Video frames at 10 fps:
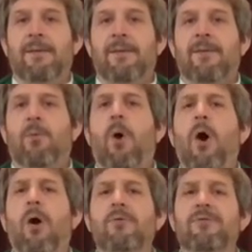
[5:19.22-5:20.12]
The
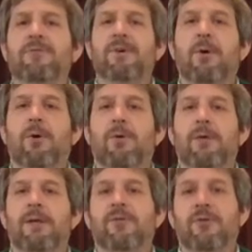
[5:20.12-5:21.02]
walls of gold
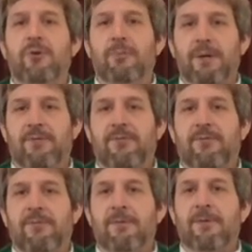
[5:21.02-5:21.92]
entomb us,
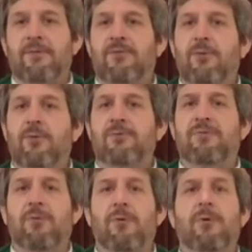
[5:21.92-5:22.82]
the
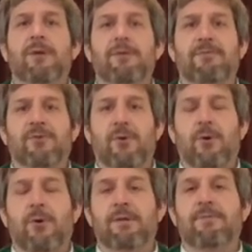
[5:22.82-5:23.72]
sword of
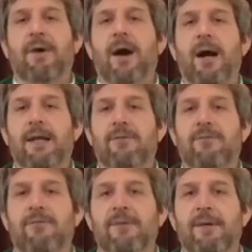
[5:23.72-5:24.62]
scorn
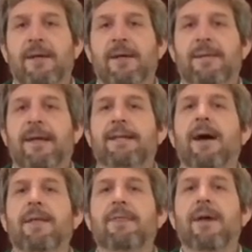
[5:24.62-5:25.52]
divides. Take
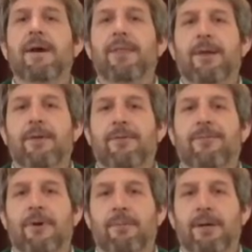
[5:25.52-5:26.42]
not thy thunder
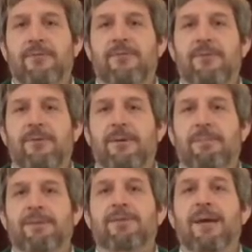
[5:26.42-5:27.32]
from us,
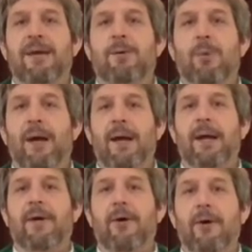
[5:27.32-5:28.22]
but take
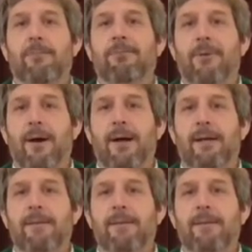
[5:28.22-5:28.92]
away our pride.